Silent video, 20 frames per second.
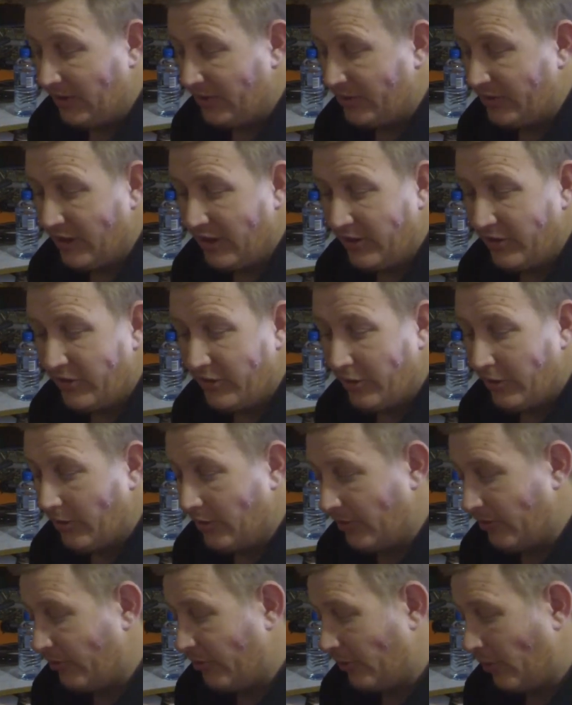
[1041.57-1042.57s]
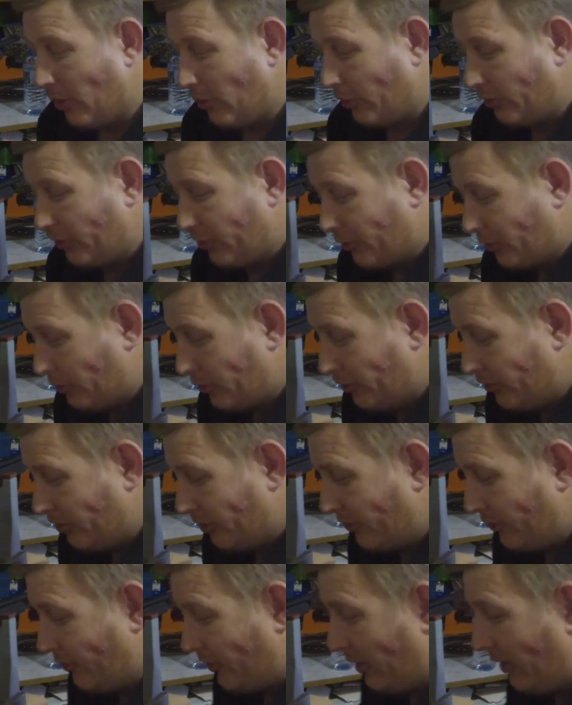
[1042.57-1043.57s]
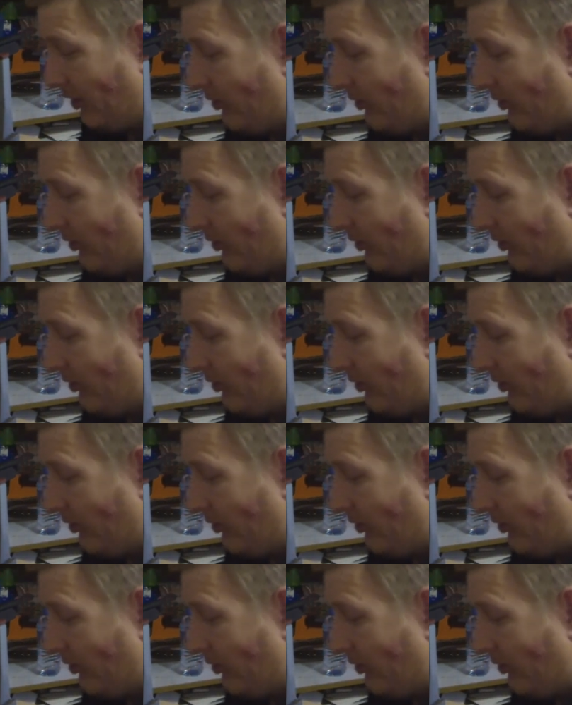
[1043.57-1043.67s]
sets there's longer screws that fit in the